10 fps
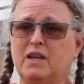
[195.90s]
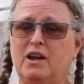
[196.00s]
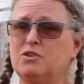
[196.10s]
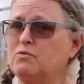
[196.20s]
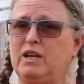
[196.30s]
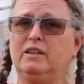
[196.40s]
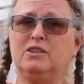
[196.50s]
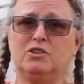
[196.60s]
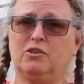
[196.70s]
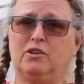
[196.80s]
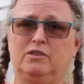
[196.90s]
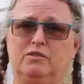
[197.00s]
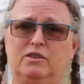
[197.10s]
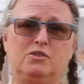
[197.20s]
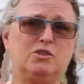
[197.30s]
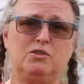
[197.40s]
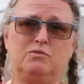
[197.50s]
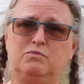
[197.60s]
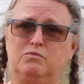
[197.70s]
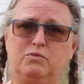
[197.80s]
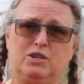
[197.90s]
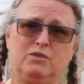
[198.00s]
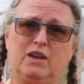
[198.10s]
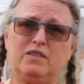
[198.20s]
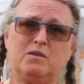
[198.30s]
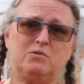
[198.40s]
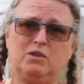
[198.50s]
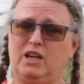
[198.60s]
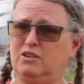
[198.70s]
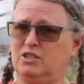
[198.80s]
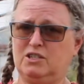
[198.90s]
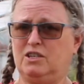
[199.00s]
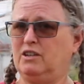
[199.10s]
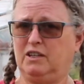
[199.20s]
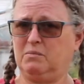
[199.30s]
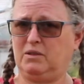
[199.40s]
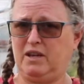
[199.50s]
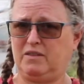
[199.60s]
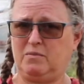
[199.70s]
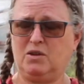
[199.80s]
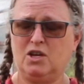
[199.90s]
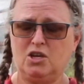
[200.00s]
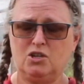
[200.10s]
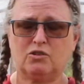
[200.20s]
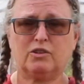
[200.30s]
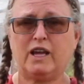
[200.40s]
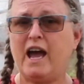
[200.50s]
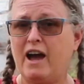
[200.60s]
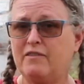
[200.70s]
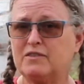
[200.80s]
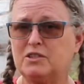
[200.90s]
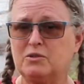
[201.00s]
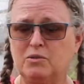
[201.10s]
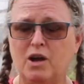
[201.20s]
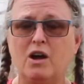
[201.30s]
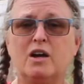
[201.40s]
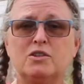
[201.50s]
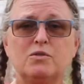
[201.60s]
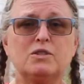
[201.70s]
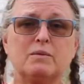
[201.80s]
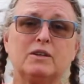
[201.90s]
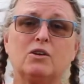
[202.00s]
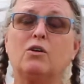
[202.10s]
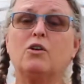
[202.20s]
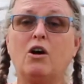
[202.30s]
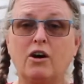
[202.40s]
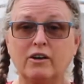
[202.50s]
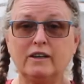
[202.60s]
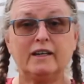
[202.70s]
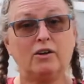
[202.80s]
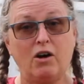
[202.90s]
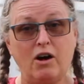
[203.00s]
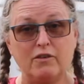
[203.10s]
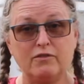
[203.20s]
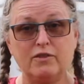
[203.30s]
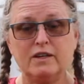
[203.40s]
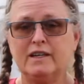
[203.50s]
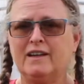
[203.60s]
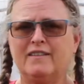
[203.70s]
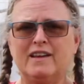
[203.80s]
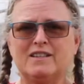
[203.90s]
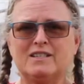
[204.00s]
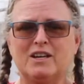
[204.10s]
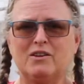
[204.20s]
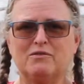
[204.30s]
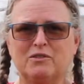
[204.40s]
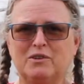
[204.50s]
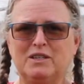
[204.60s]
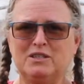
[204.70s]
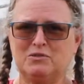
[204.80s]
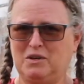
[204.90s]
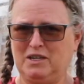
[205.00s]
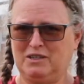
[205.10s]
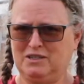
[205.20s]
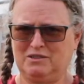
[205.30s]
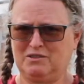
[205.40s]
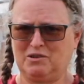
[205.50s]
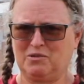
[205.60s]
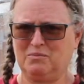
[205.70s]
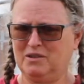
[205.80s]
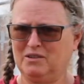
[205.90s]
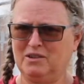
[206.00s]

directly into your garden. So when you get them, you can't just suddenly plant them. You're going to have to do something called hardening off. That's a very strange term,